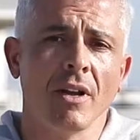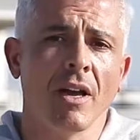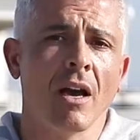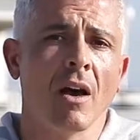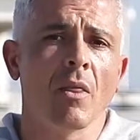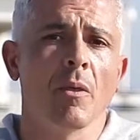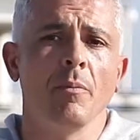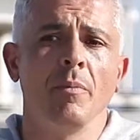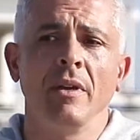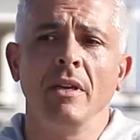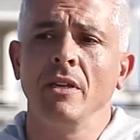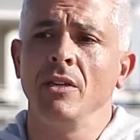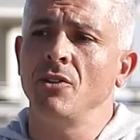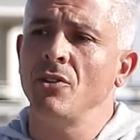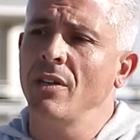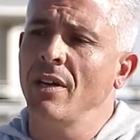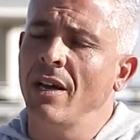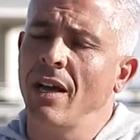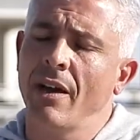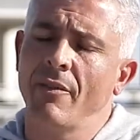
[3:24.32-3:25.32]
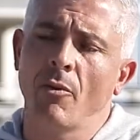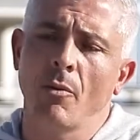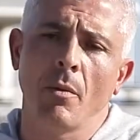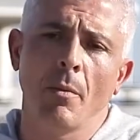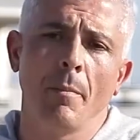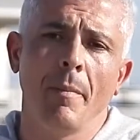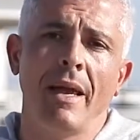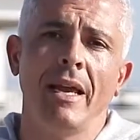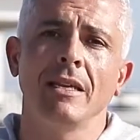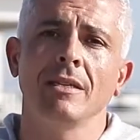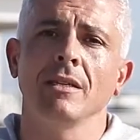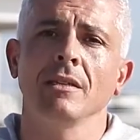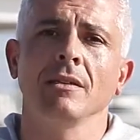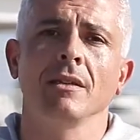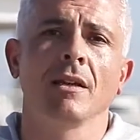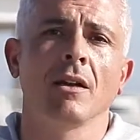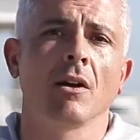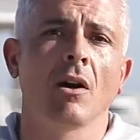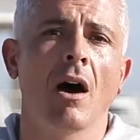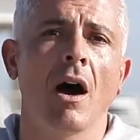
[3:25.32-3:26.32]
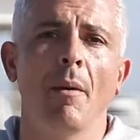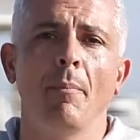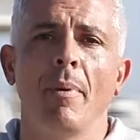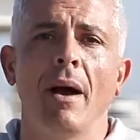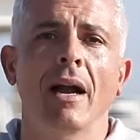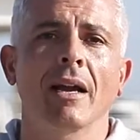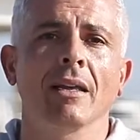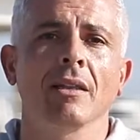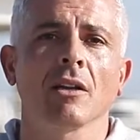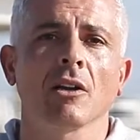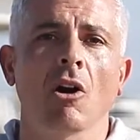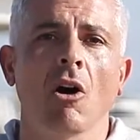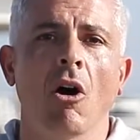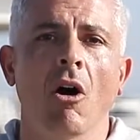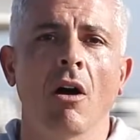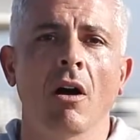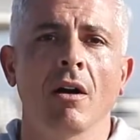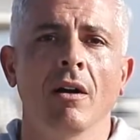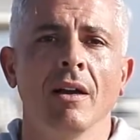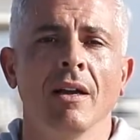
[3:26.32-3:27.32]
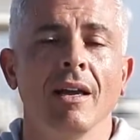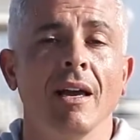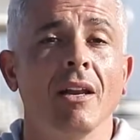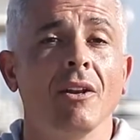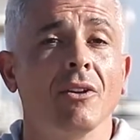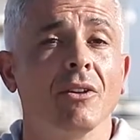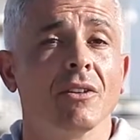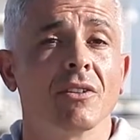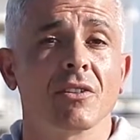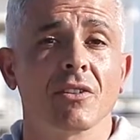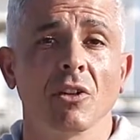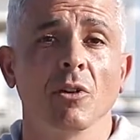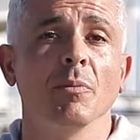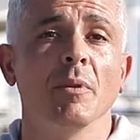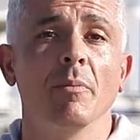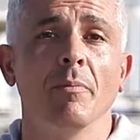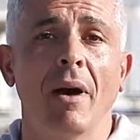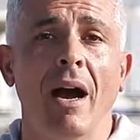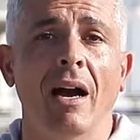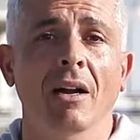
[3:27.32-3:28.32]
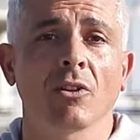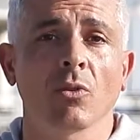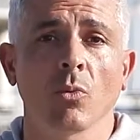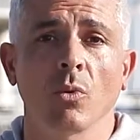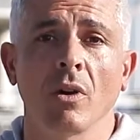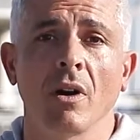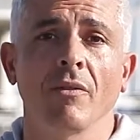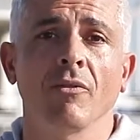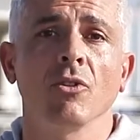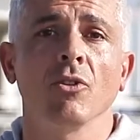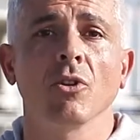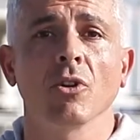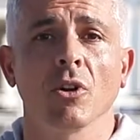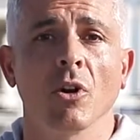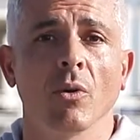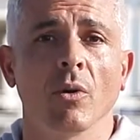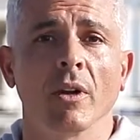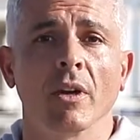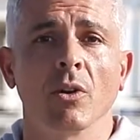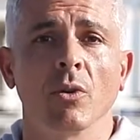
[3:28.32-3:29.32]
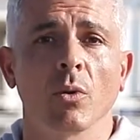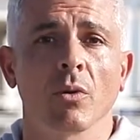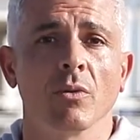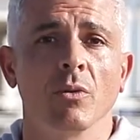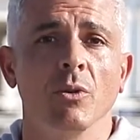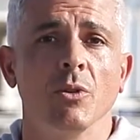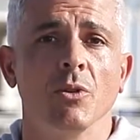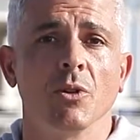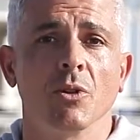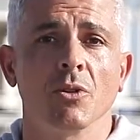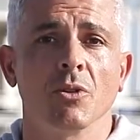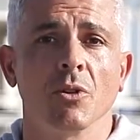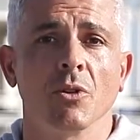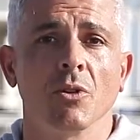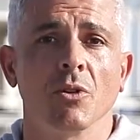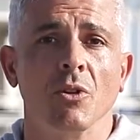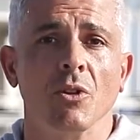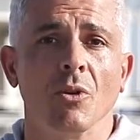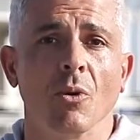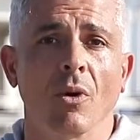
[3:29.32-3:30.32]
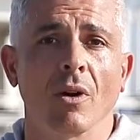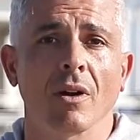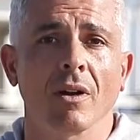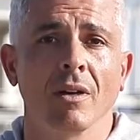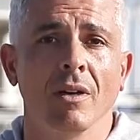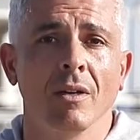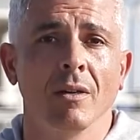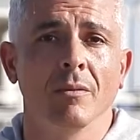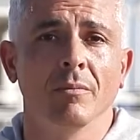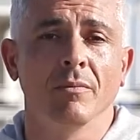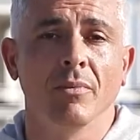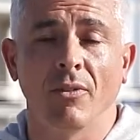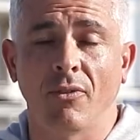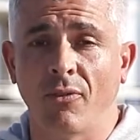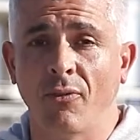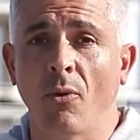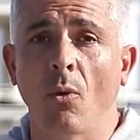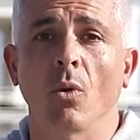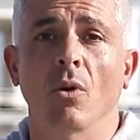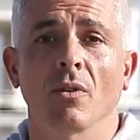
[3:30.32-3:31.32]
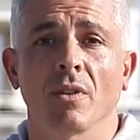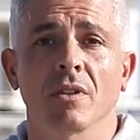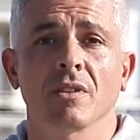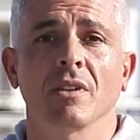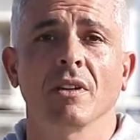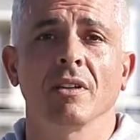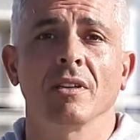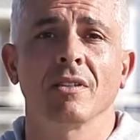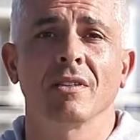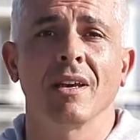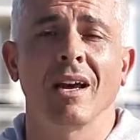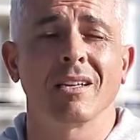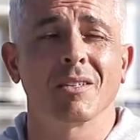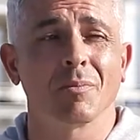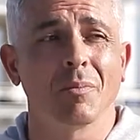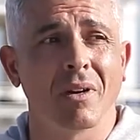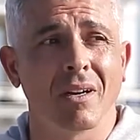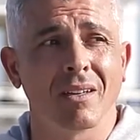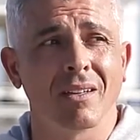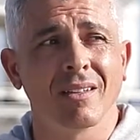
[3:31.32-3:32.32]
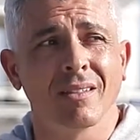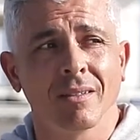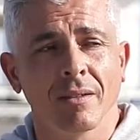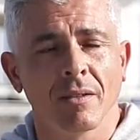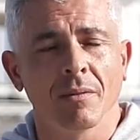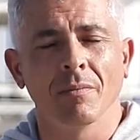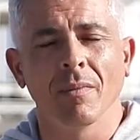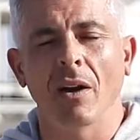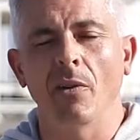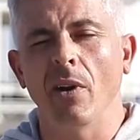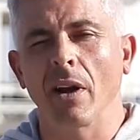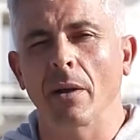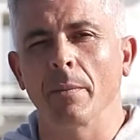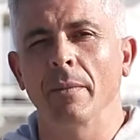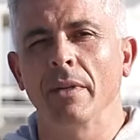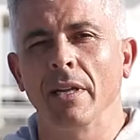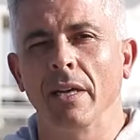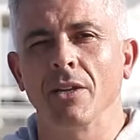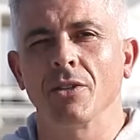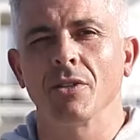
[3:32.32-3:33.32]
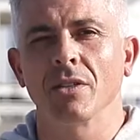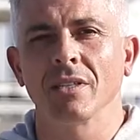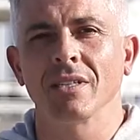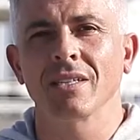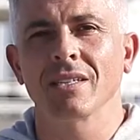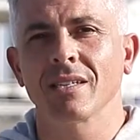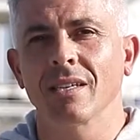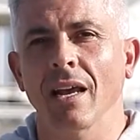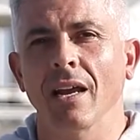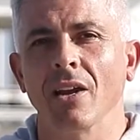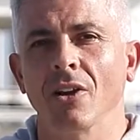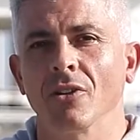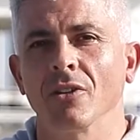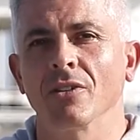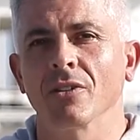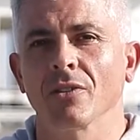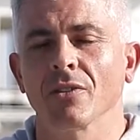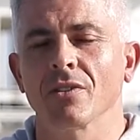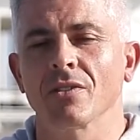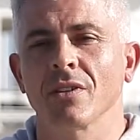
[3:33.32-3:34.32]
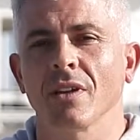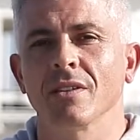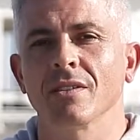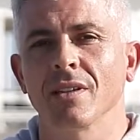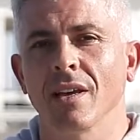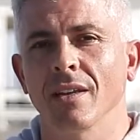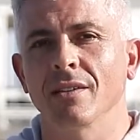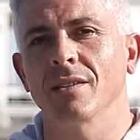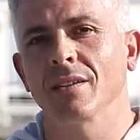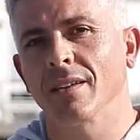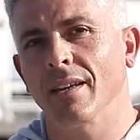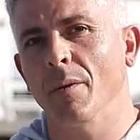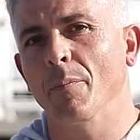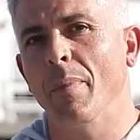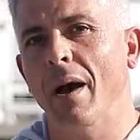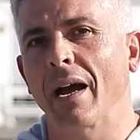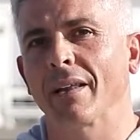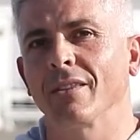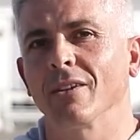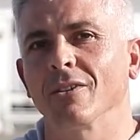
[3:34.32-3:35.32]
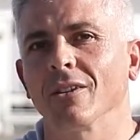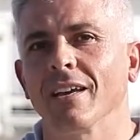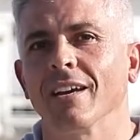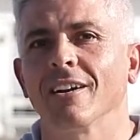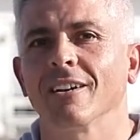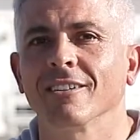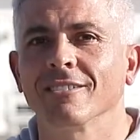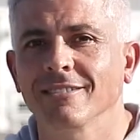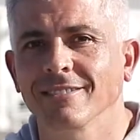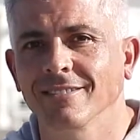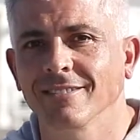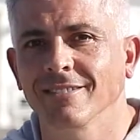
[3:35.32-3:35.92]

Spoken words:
day on the beach, have an amazing dinner, hop back in the car, and you can still be back to wherever you're going in northern New Jersey or New York before the sun sets. But my recommendation, stay here until the sun sets and get back there later.